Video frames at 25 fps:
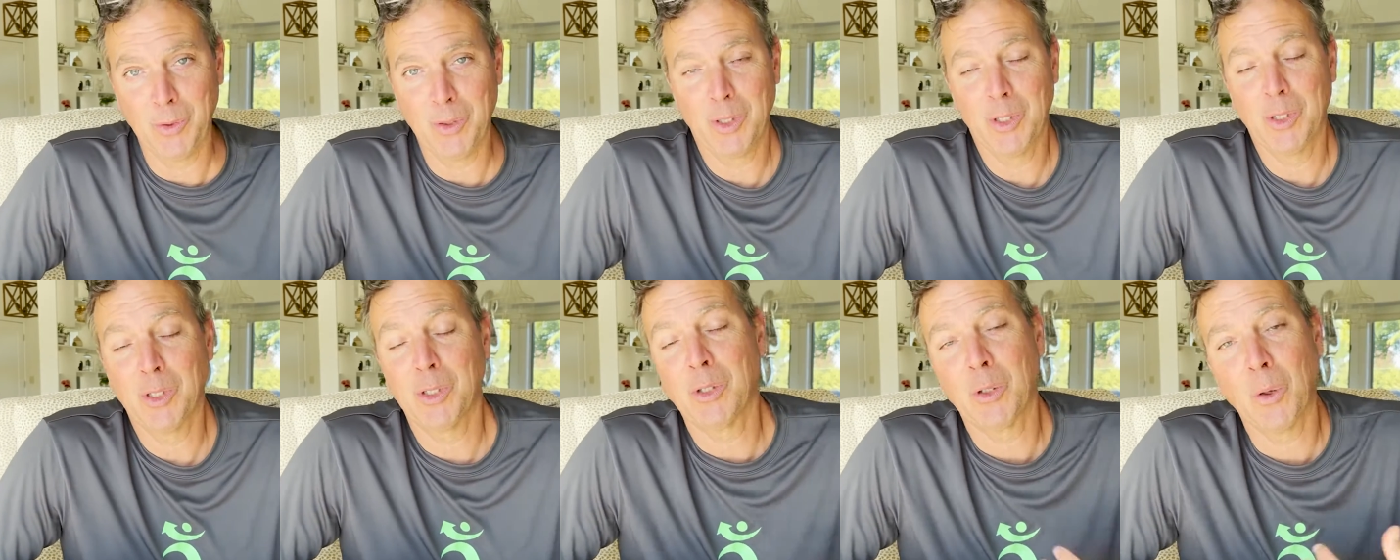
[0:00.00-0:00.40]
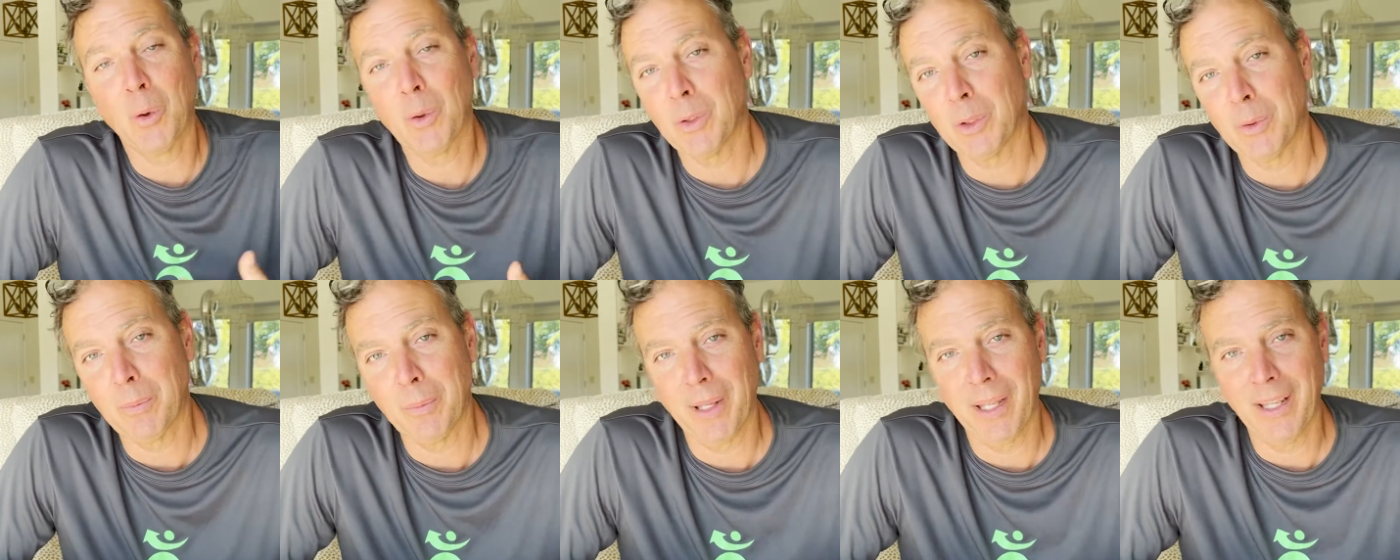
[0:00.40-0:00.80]
or your
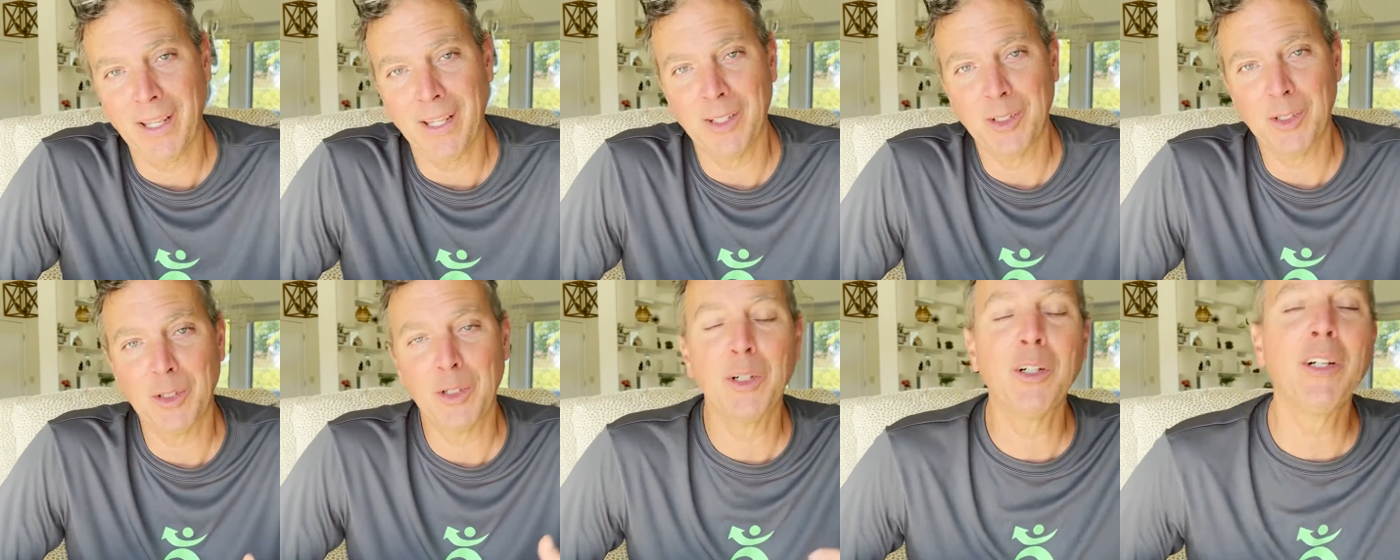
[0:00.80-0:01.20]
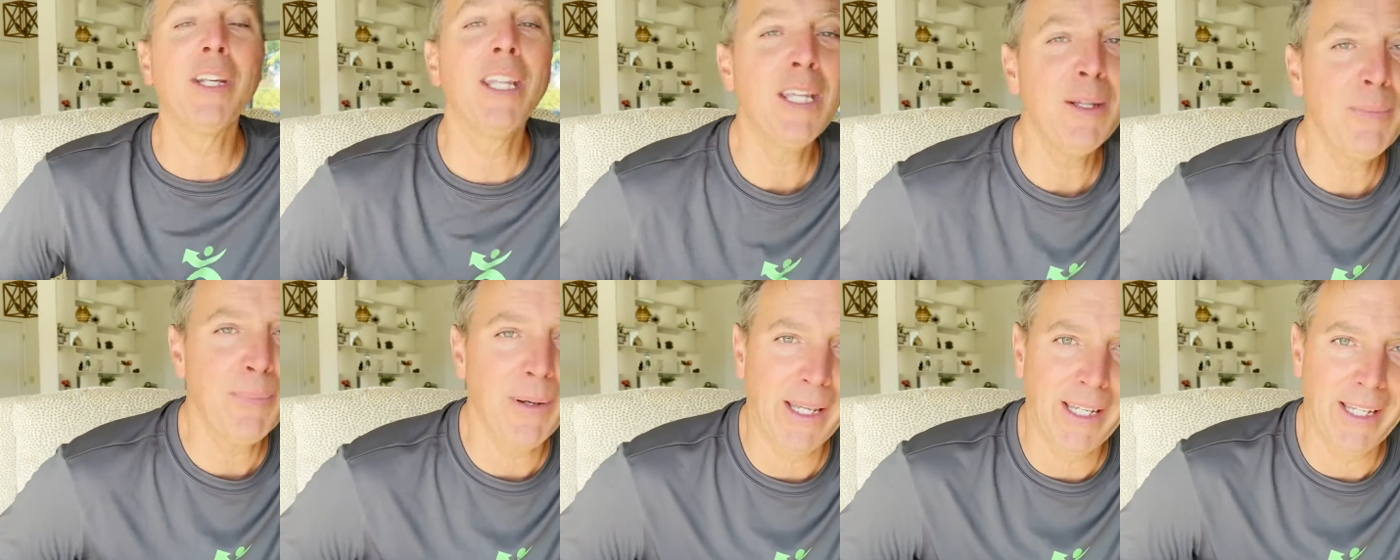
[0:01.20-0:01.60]
shoulder pain or your
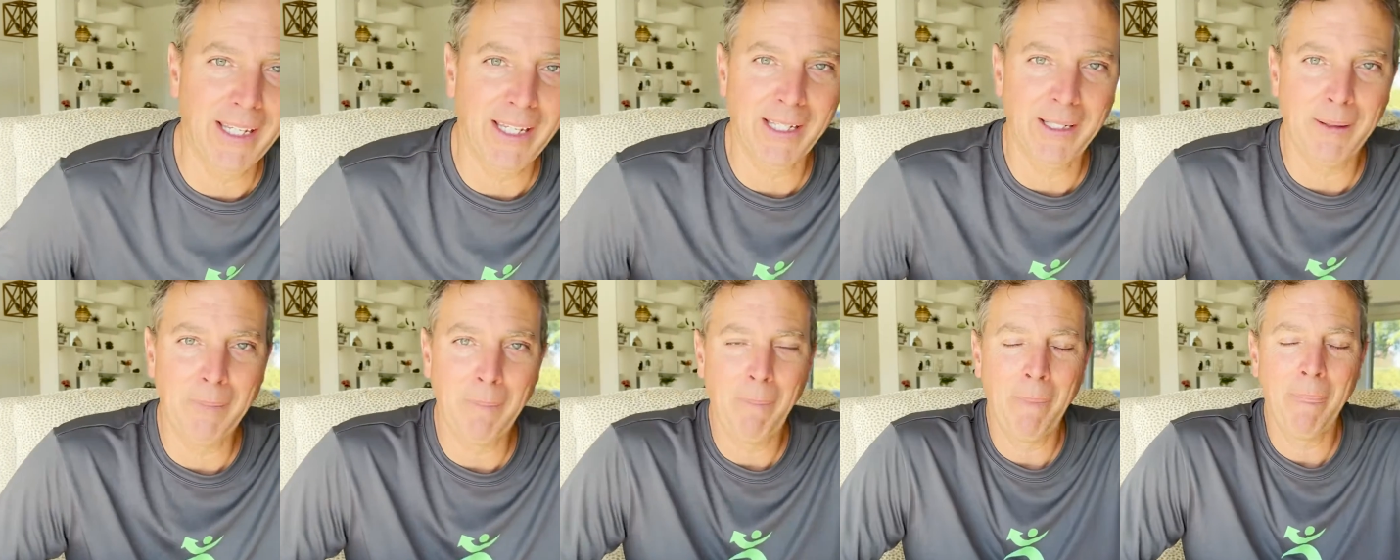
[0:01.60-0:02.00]
knee pain.